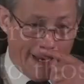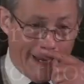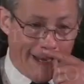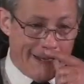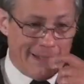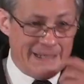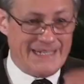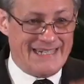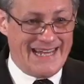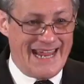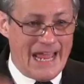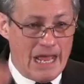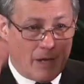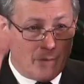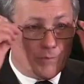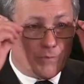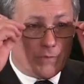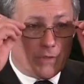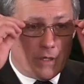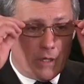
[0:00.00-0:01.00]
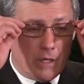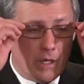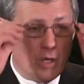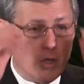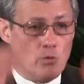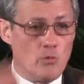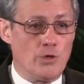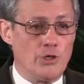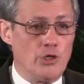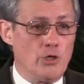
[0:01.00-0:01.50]
condemned
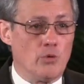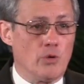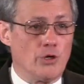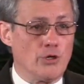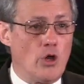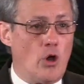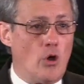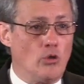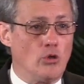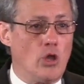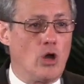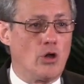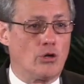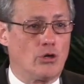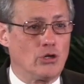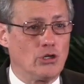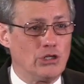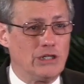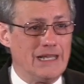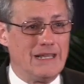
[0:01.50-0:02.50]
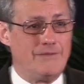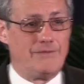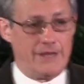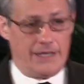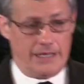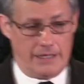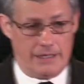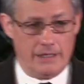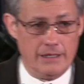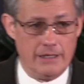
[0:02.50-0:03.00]
when you are no longer
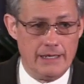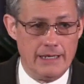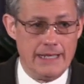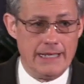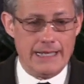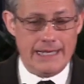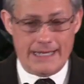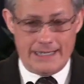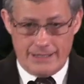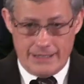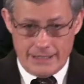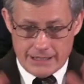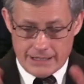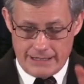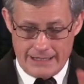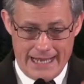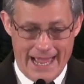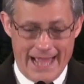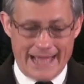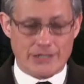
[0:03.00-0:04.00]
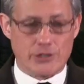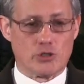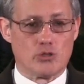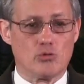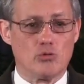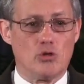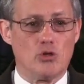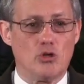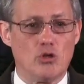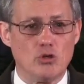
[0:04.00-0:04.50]
living in this
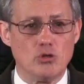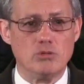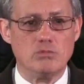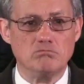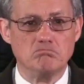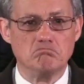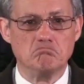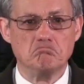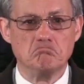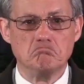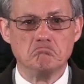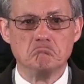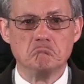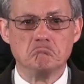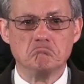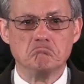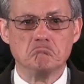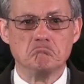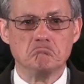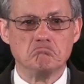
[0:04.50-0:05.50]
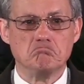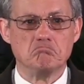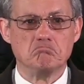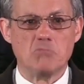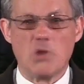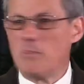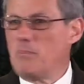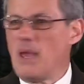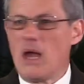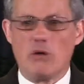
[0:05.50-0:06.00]
natural
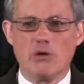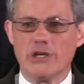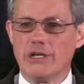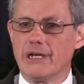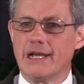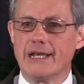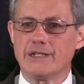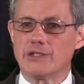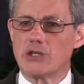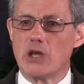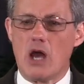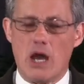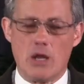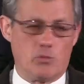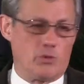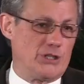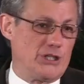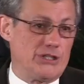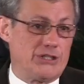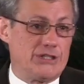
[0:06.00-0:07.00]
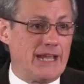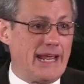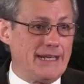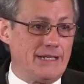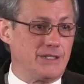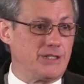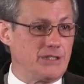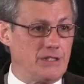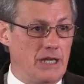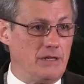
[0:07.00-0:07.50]
rebellion against God, which is
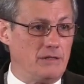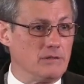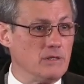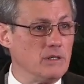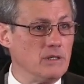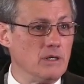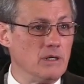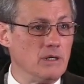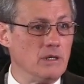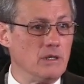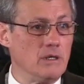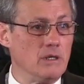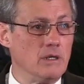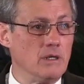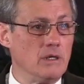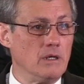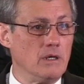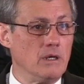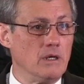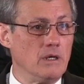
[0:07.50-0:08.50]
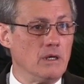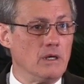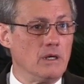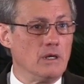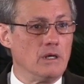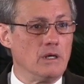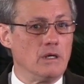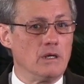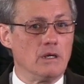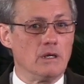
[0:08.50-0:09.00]
Satan's state.
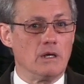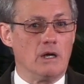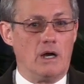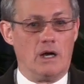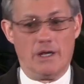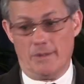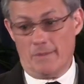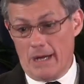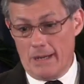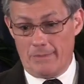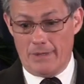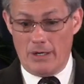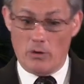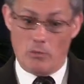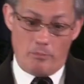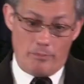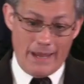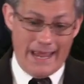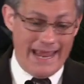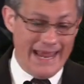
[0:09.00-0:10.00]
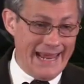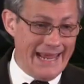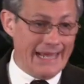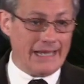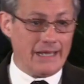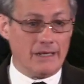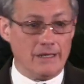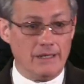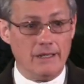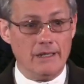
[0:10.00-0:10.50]
Oh, you might be
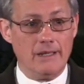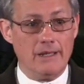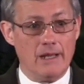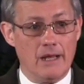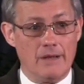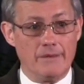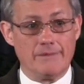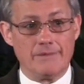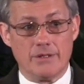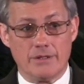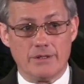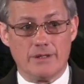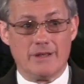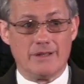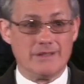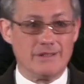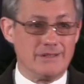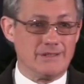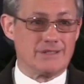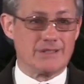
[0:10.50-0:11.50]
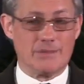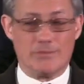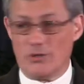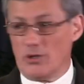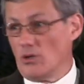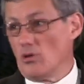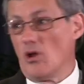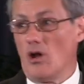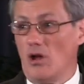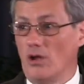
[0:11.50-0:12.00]
obeying uh, uh, some of the
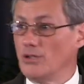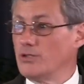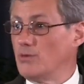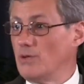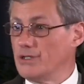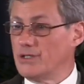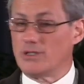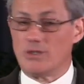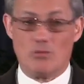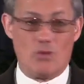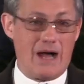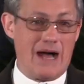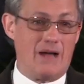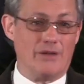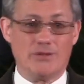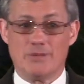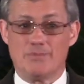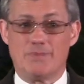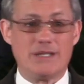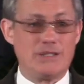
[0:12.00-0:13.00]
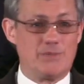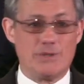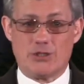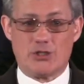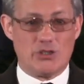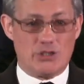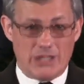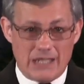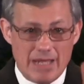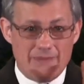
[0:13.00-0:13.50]
laws once in a while, but, but
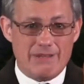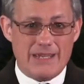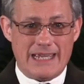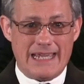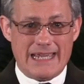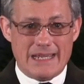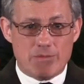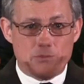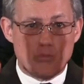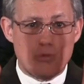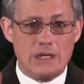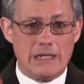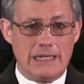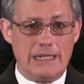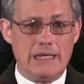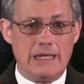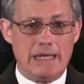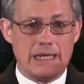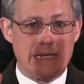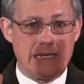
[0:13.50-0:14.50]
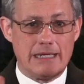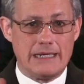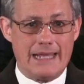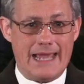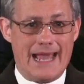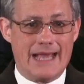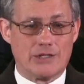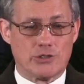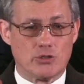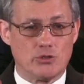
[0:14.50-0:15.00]
you're living really in a
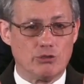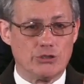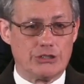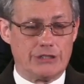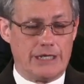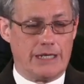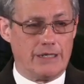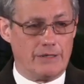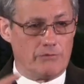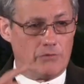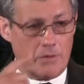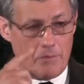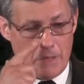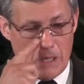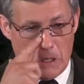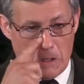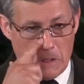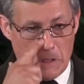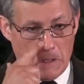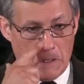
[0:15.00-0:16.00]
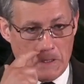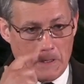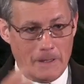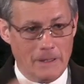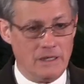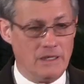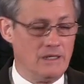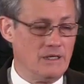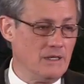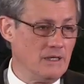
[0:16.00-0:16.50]
natural state of rebellion.
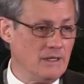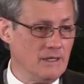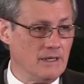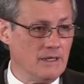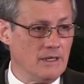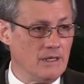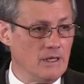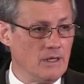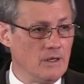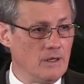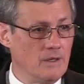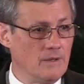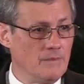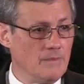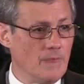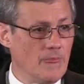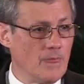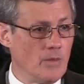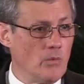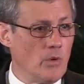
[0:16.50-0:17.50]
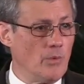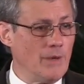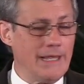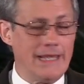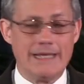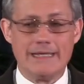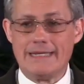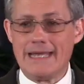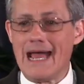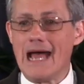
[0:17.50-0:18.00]
When we
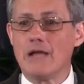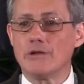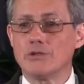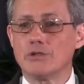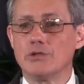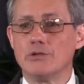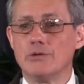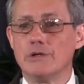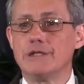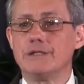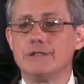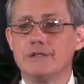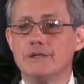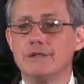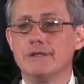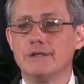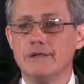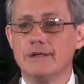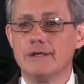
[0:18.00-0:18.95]
get down to it,